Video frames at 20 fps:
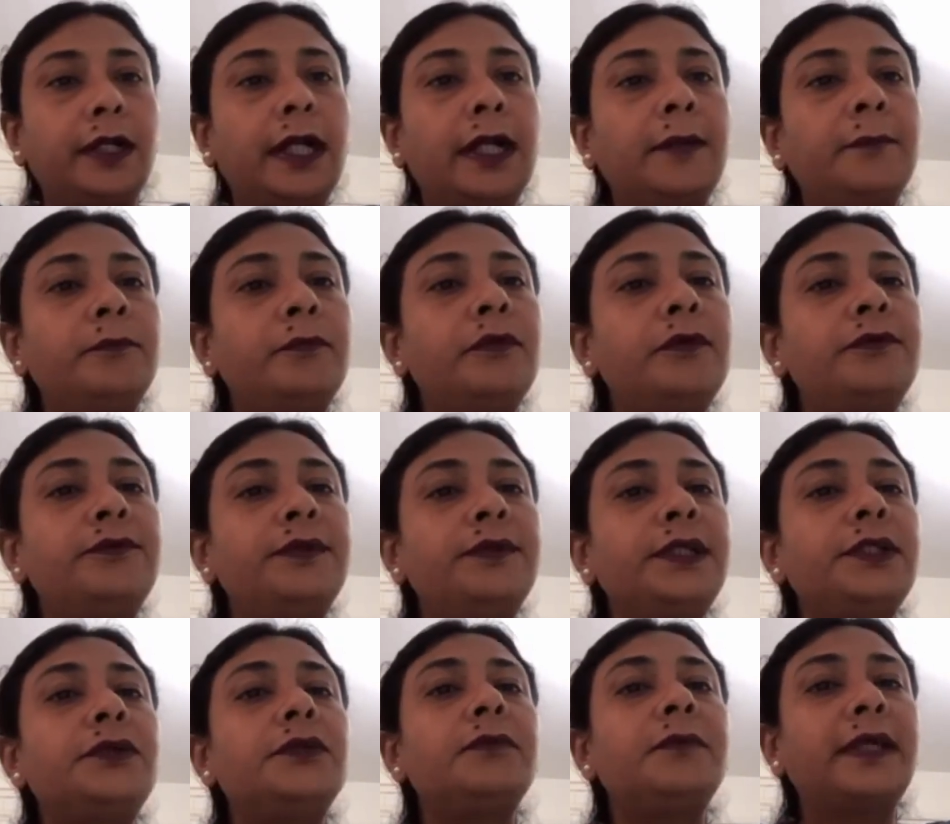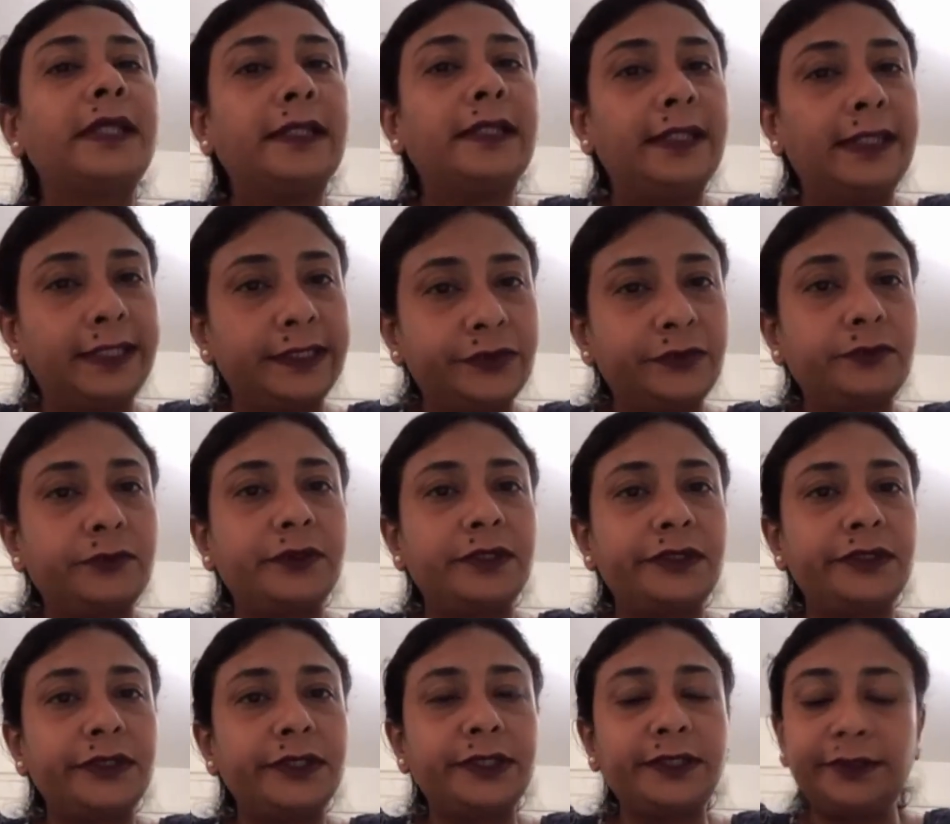I am moving to my next
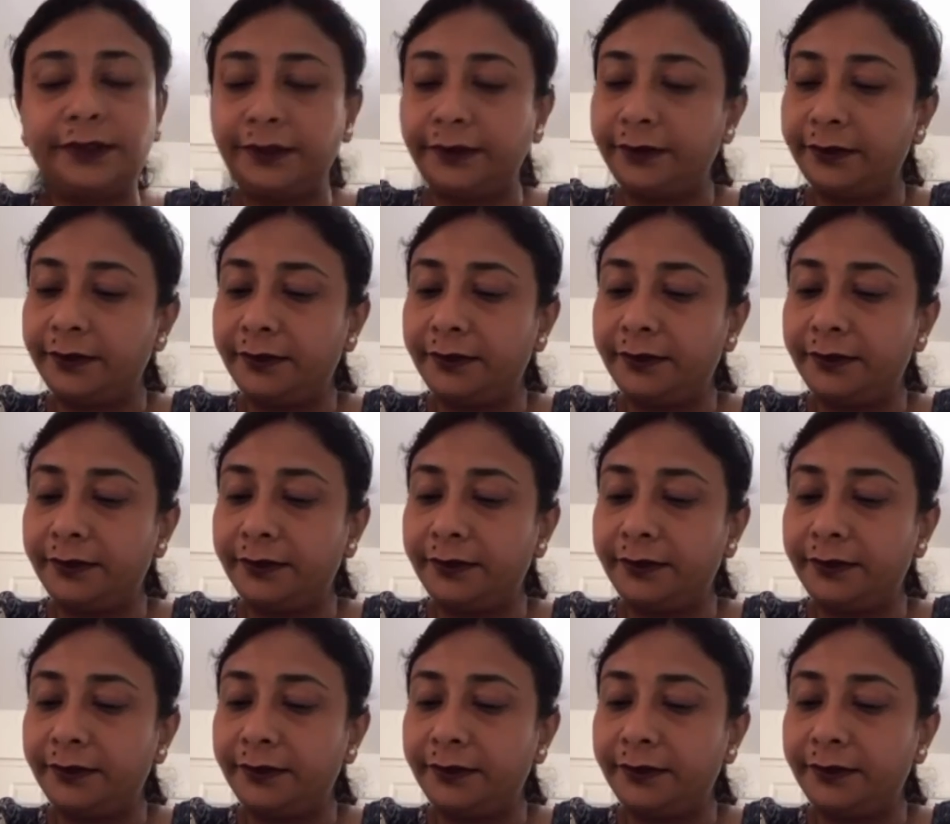question.